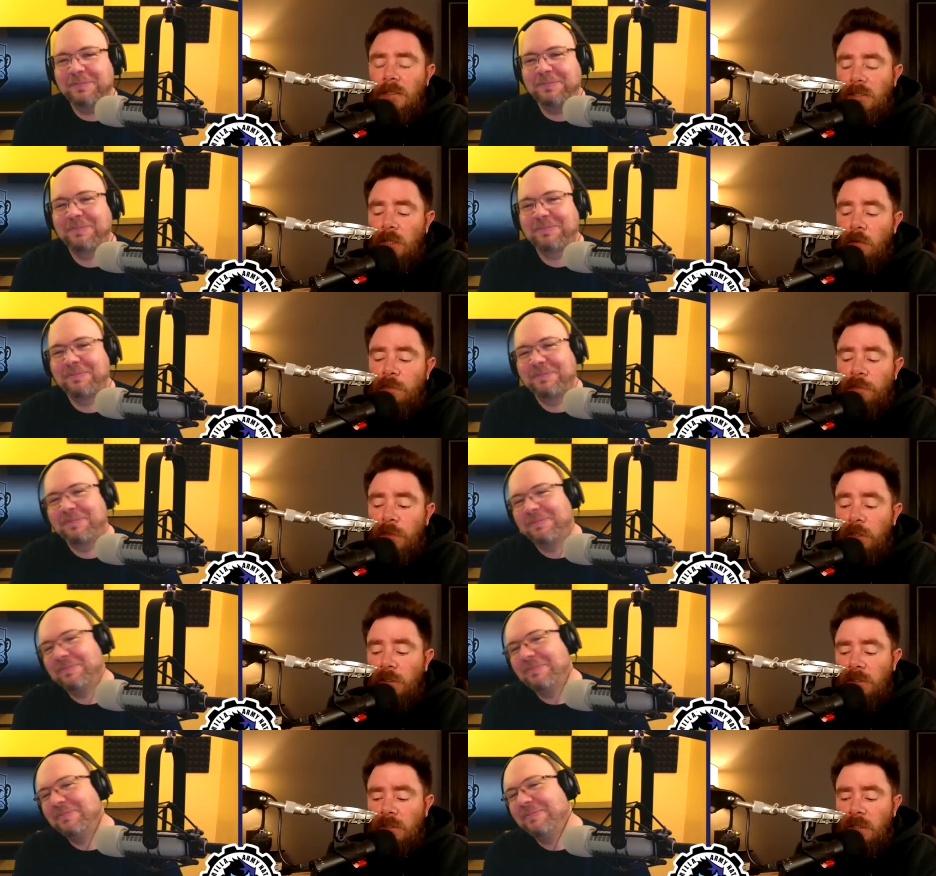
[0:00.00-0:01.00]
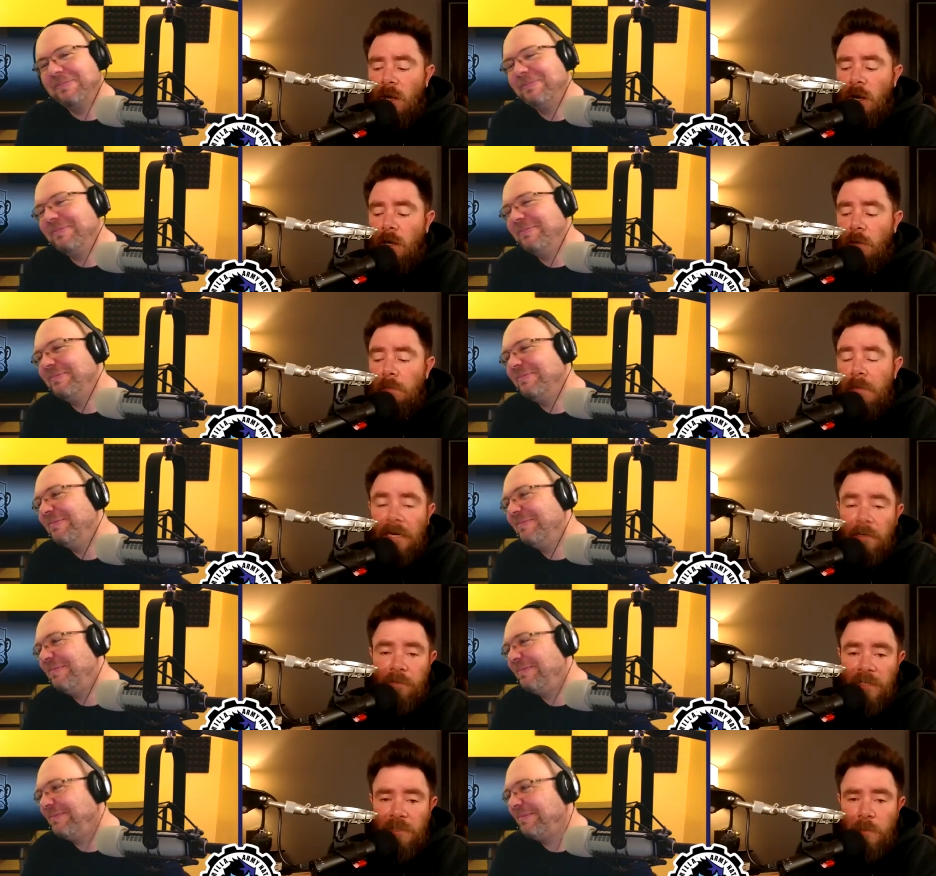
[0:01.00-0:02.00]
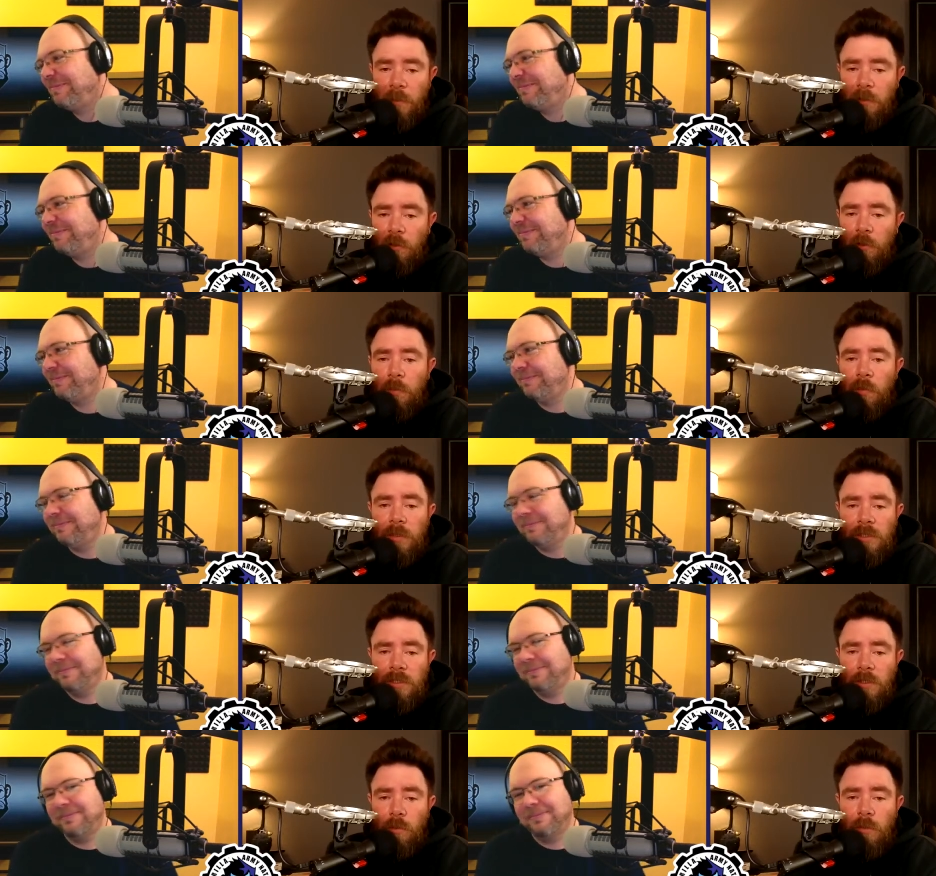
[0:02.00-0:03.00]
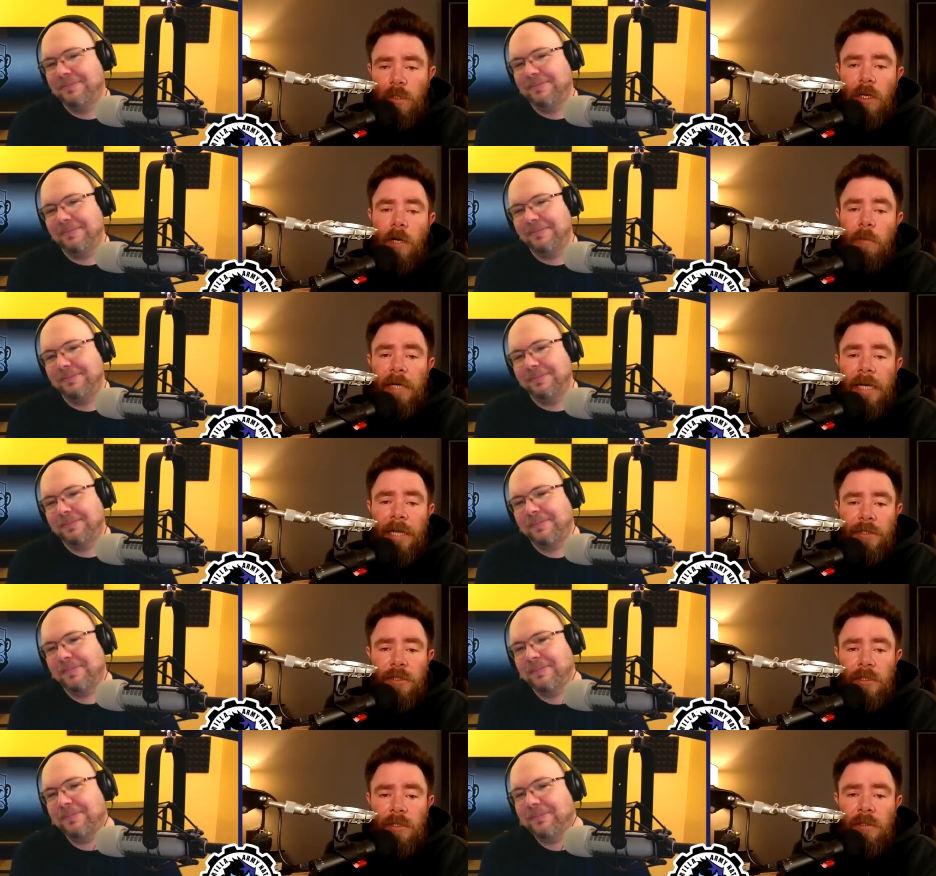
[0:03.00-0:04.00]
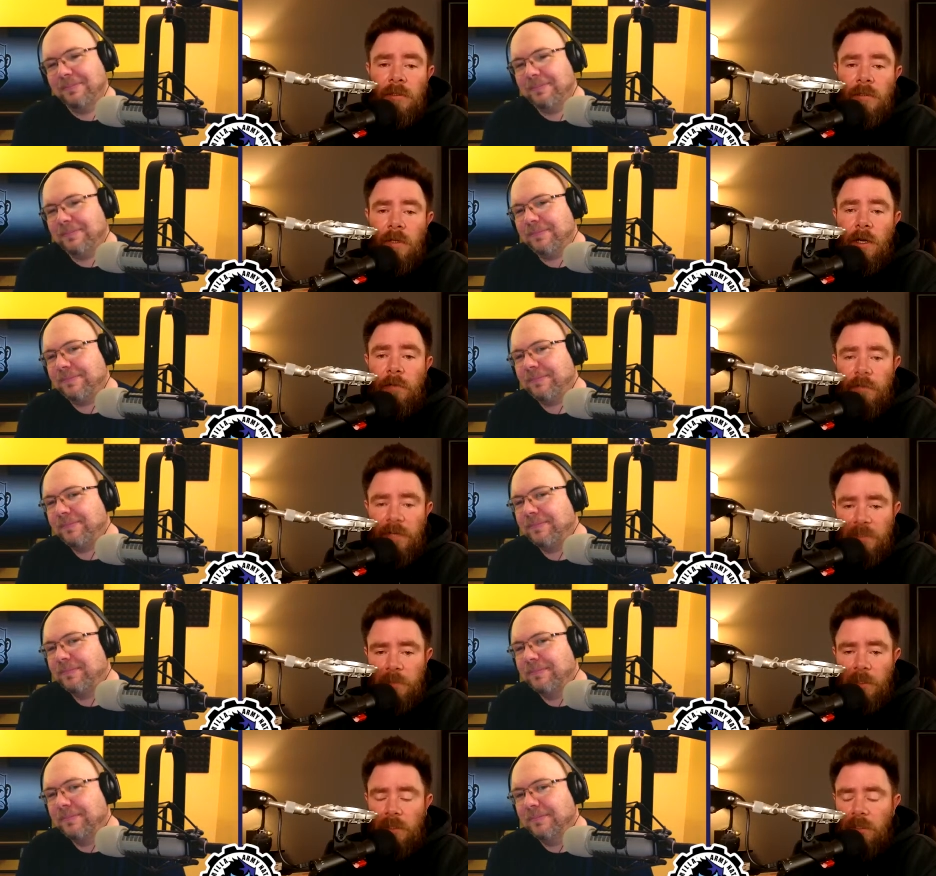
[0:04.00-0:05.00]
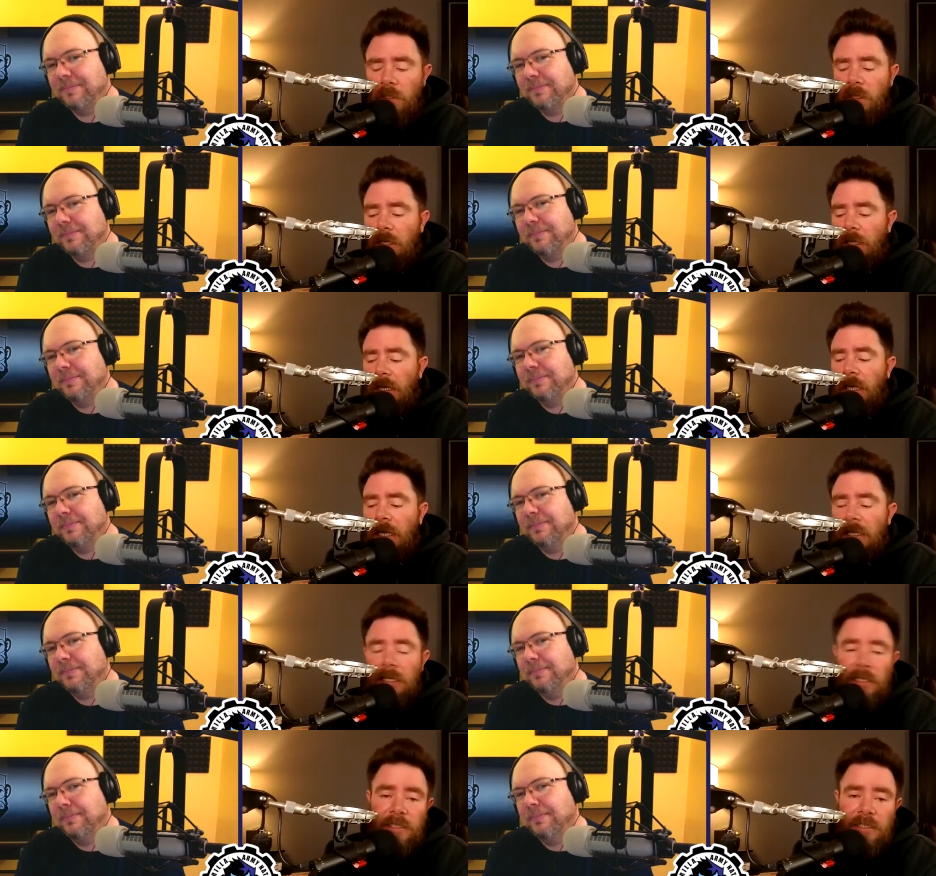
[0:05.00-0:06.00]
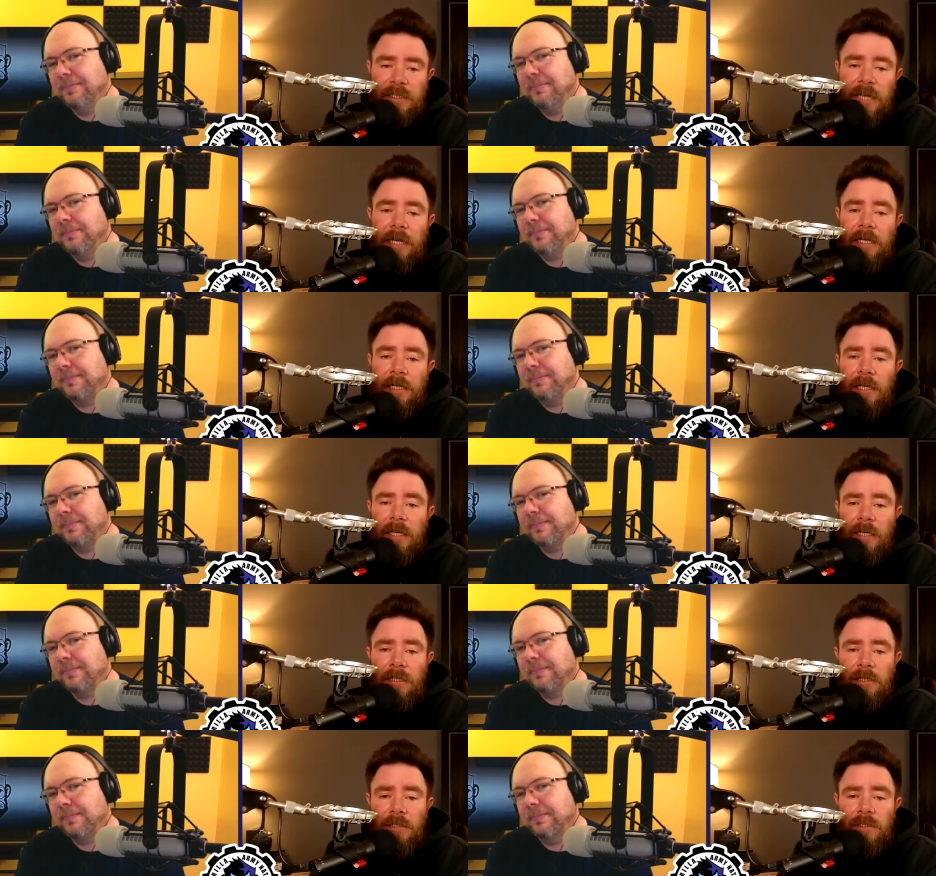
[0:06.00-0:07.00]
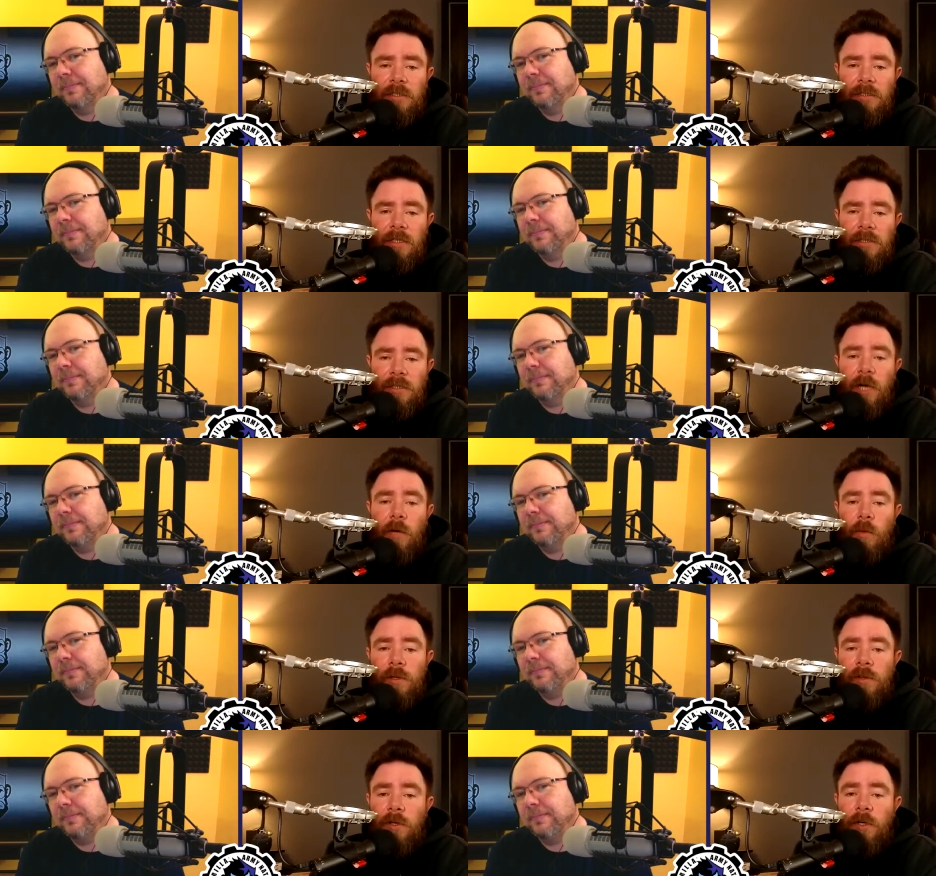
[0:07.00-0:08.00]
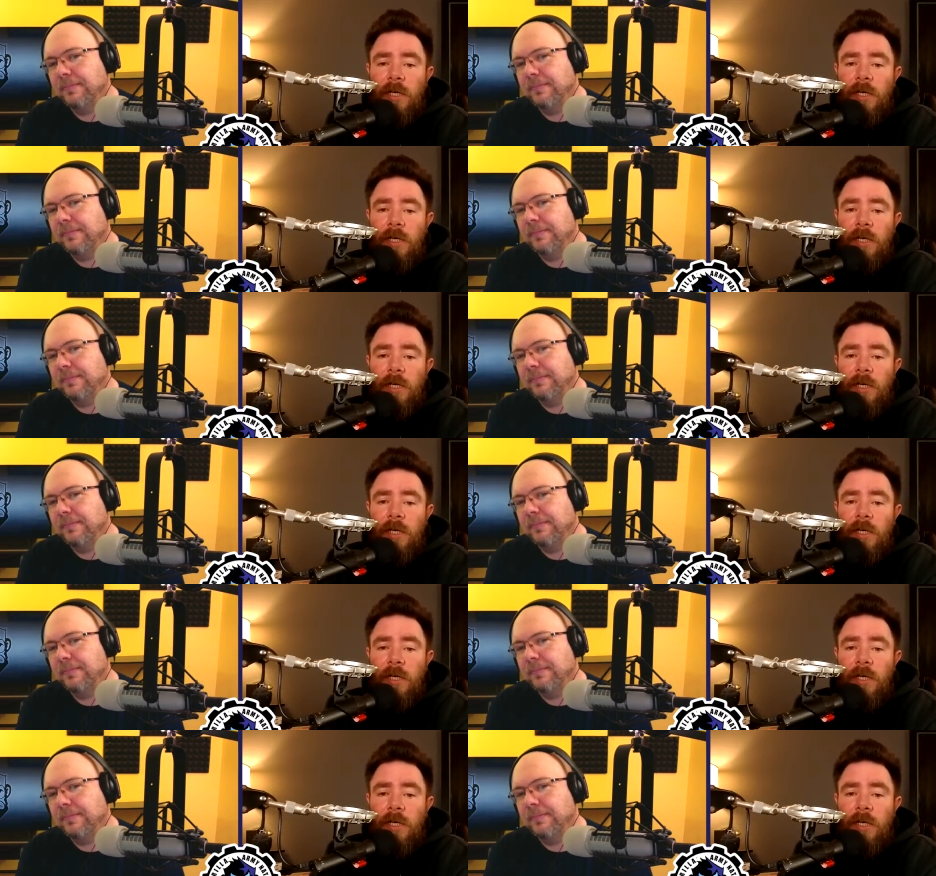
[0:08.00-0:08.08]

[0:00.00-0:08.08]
Speaker 1: So first, our main Facebook group, which is Gorilla Army Nation on Facebook. And then the second is start with